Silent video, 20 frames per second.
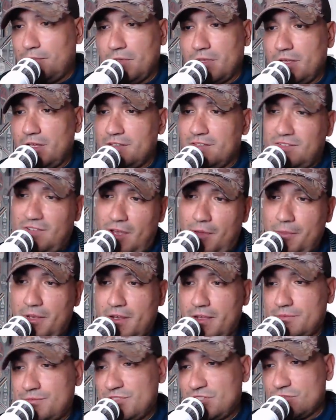of guns
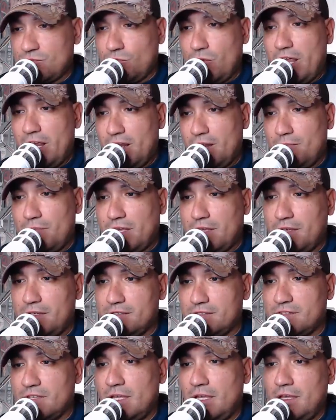coming. I'm just waiting
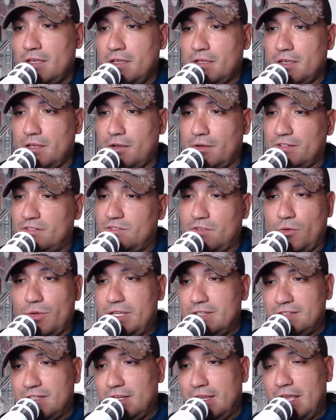because it's so
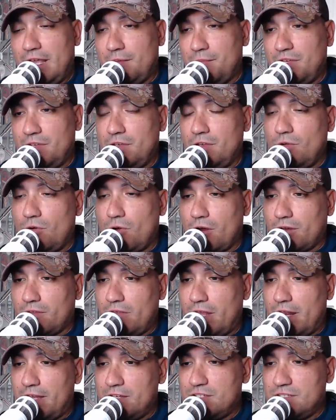easy to get them in New York
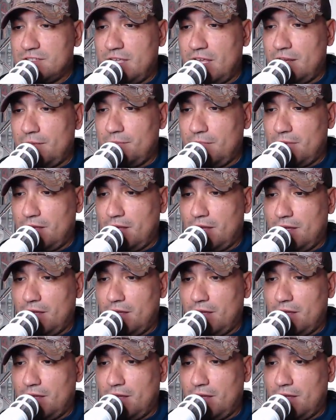that I just get them